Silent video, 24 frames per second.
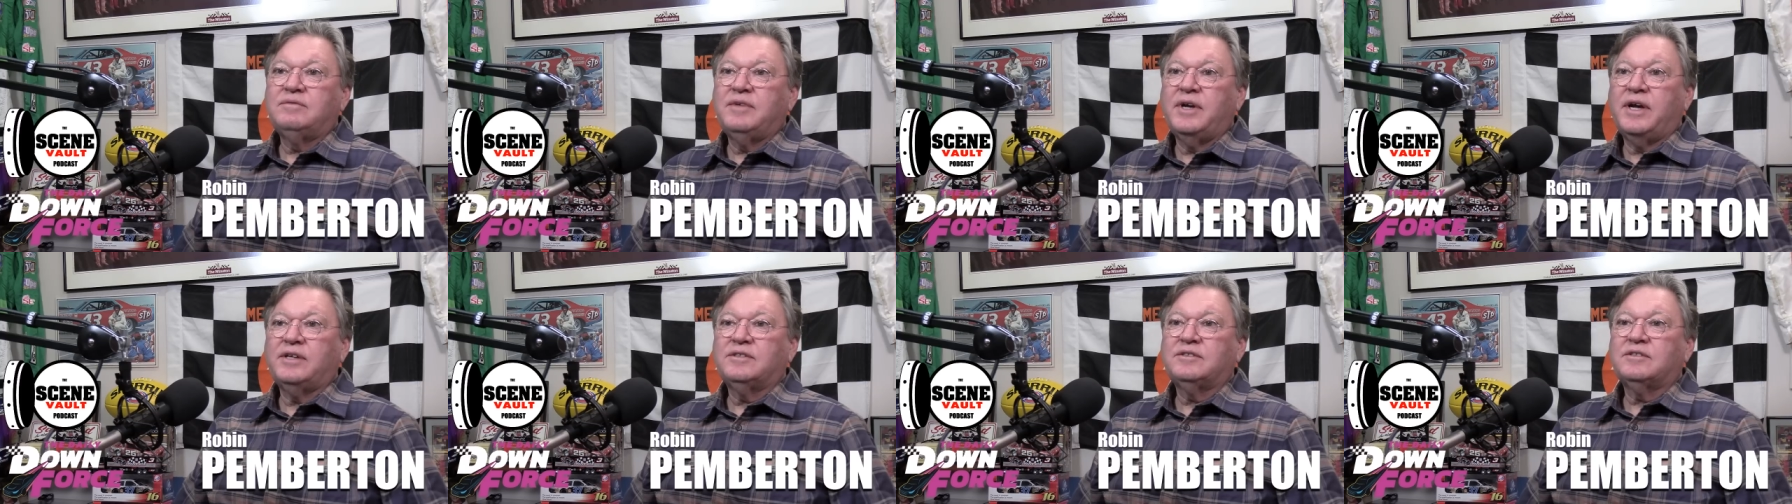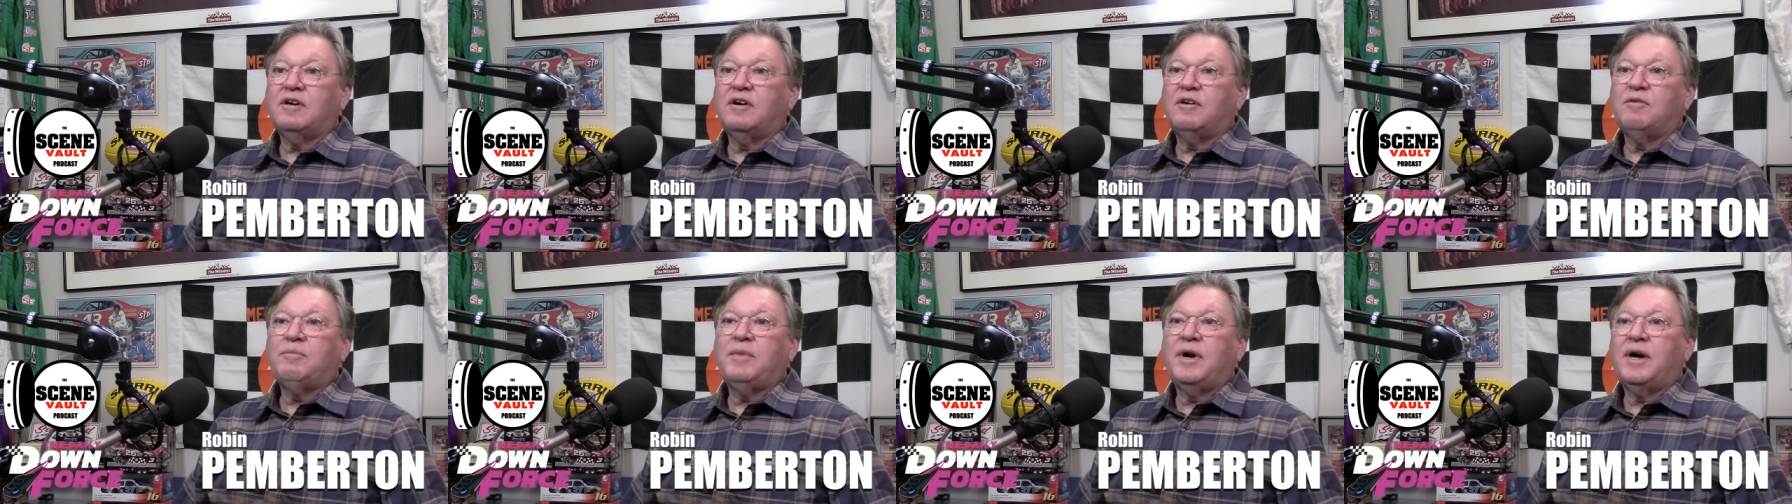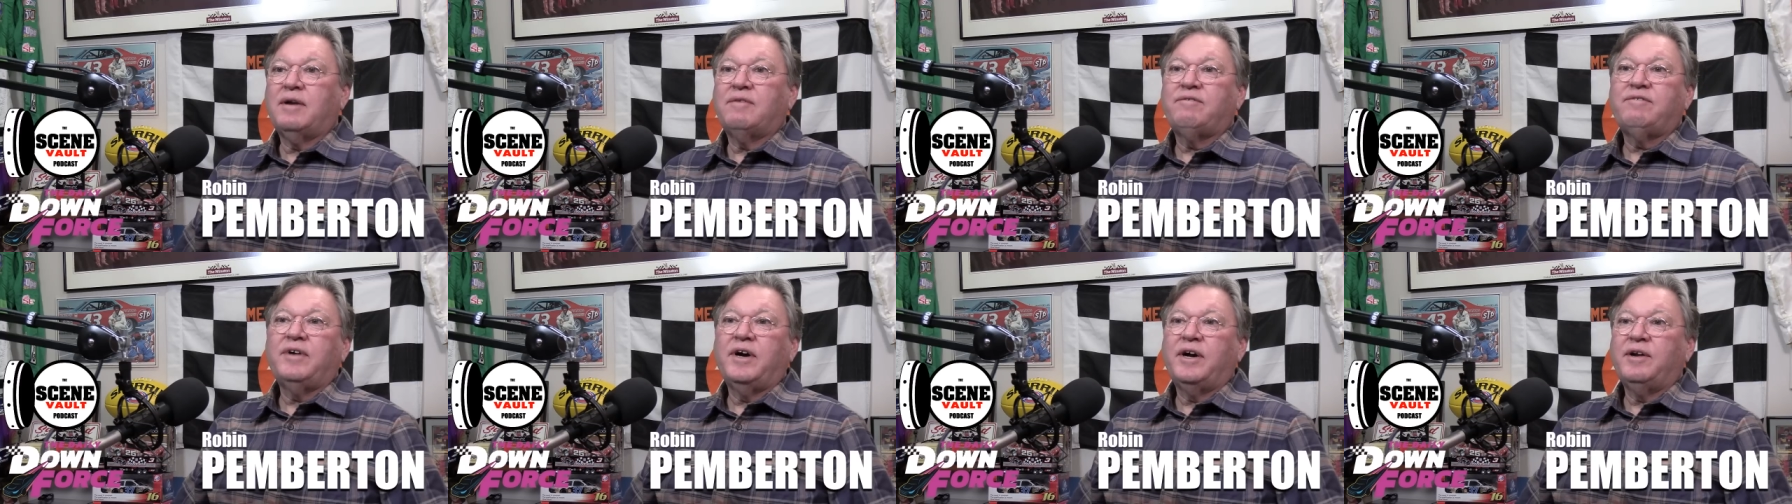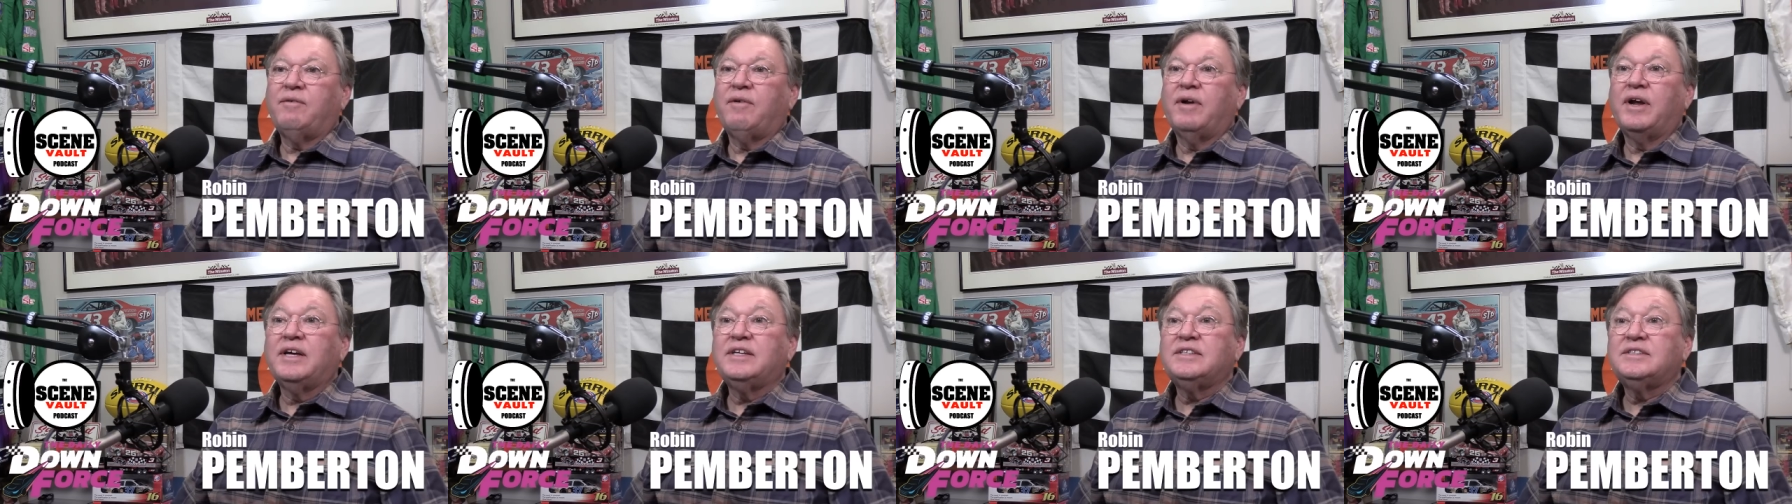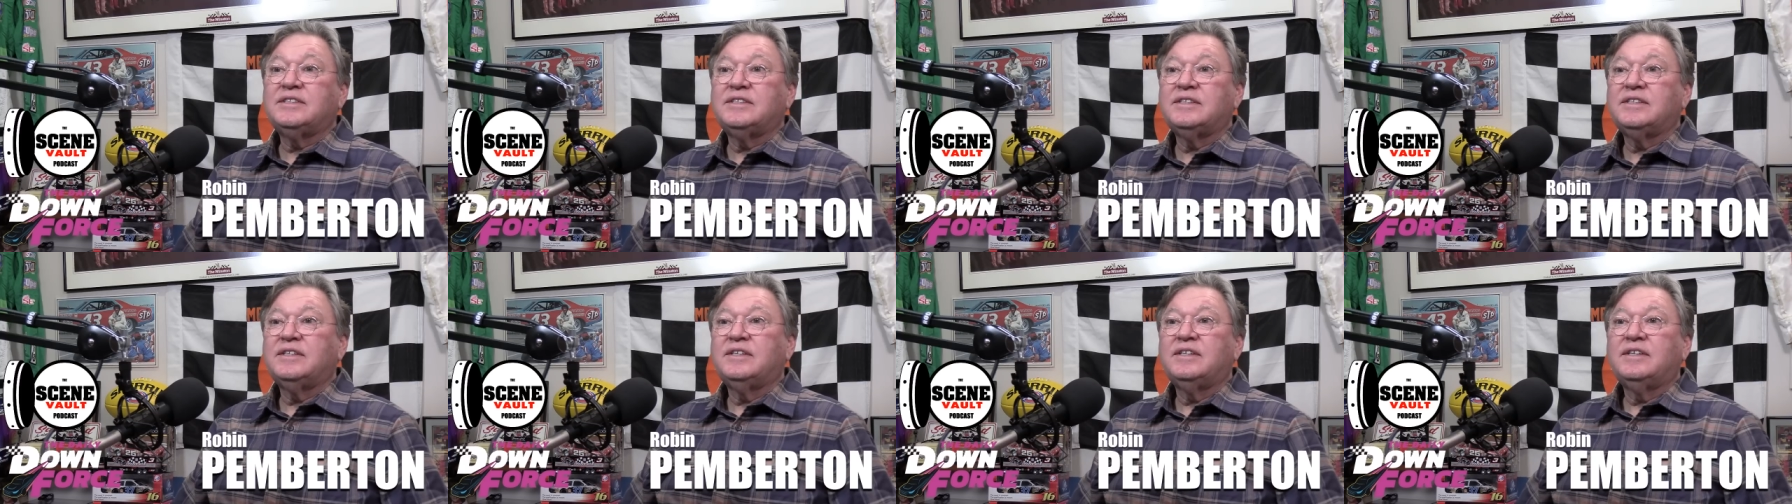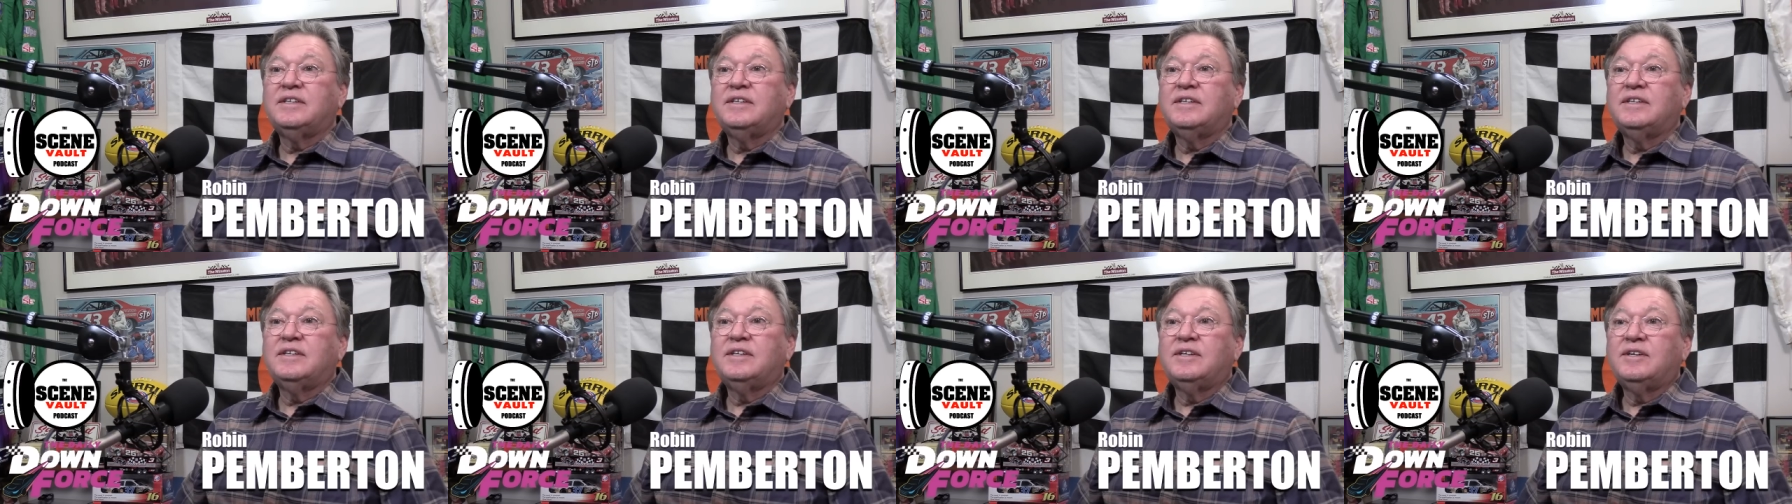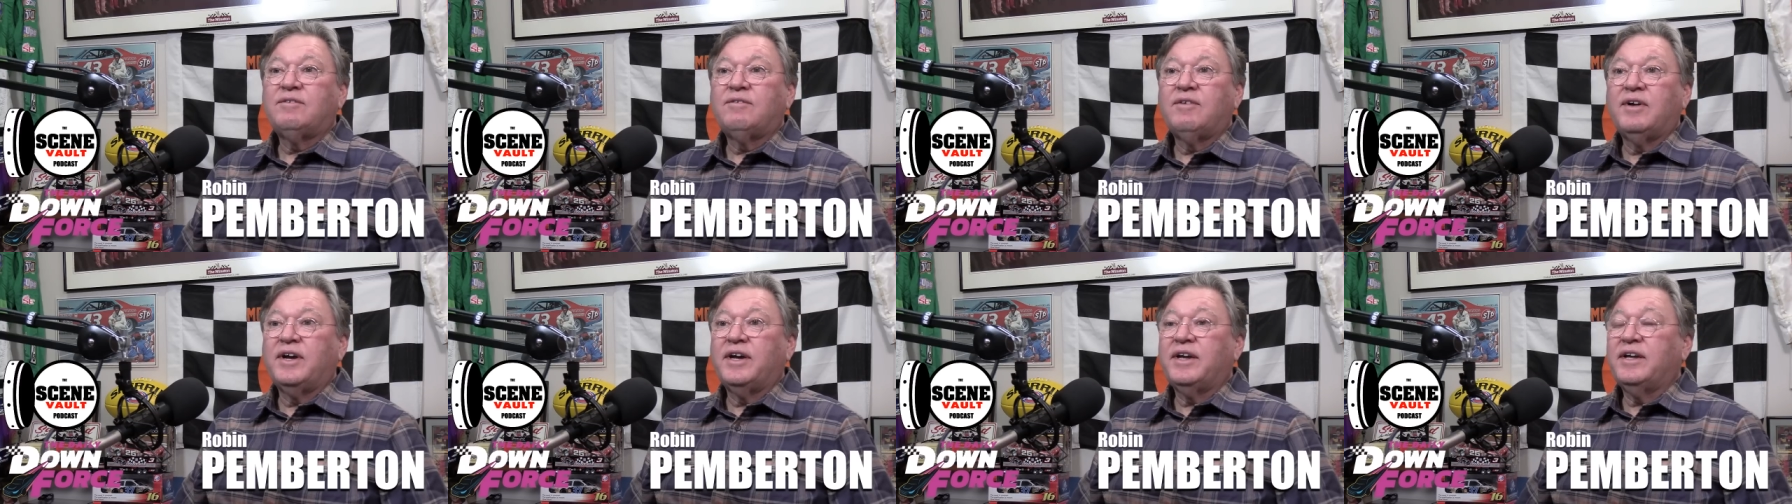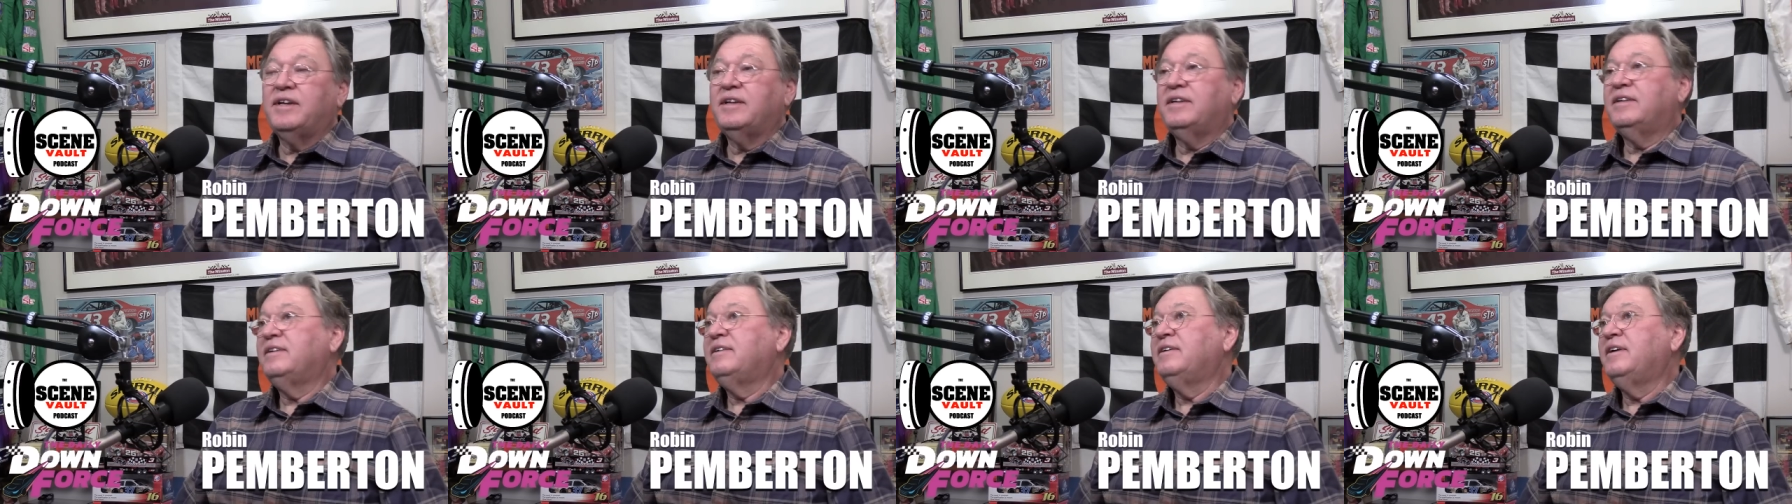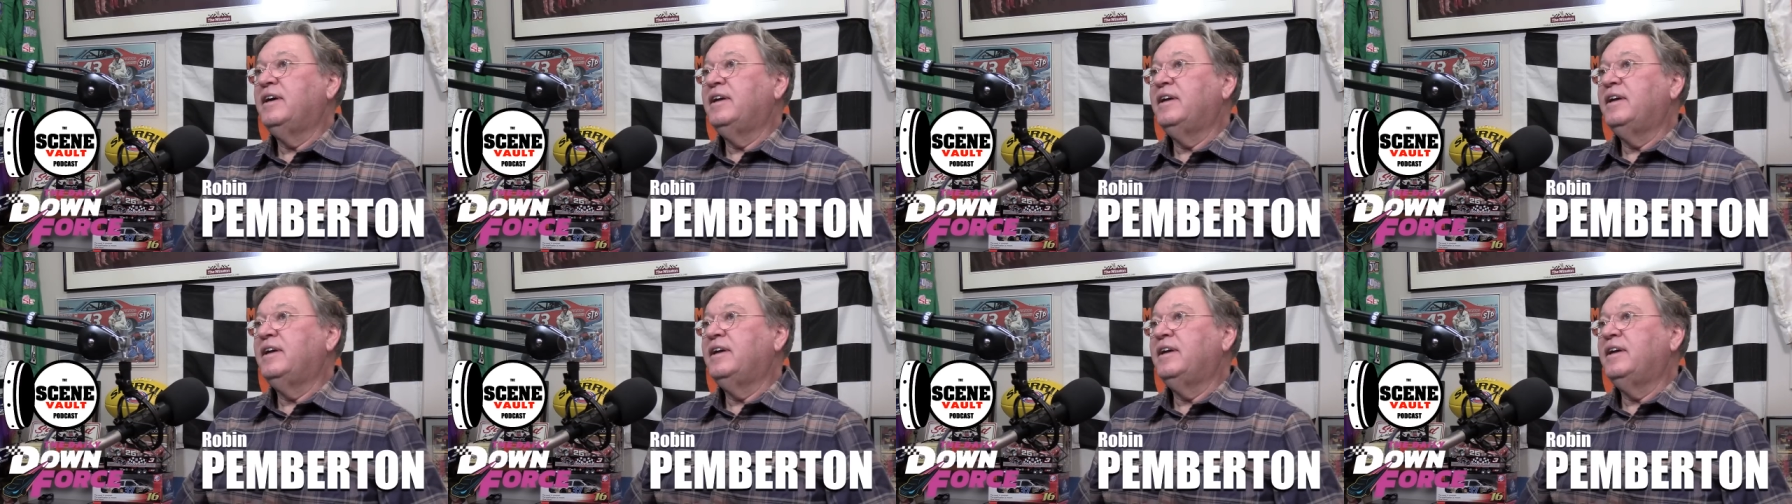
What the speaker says: NASCAR modified race, right?